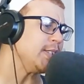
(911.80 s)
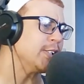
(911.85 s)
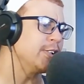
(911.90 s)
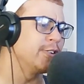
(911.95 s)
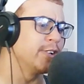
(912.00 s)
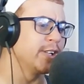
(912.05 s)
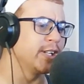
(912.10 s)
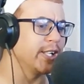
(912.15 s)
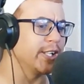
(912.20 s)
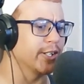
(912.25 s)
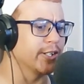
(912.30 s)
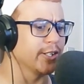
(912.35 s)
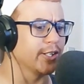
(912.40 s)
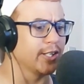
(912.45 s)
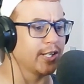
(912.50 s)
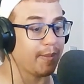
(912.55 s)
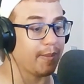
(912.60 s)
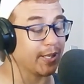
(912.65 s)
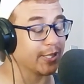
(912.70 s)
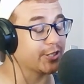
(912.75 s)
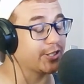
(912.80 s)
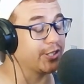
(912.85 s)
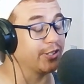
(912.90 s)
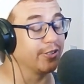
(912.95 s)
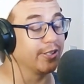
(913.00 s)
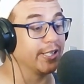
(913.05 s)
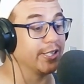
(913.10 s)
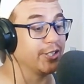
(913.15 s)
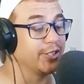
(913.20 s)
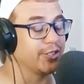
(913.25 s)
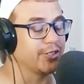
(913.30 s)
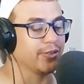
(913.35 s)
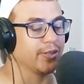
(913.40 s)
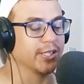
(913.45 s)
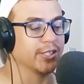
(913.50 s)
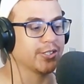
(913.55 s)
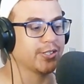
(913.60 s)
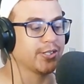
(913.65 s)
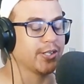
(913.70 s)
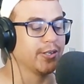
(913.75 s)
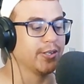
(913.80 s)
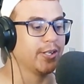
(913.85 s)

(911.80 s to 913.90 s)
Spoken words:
really good. I'm actually really enjoying solo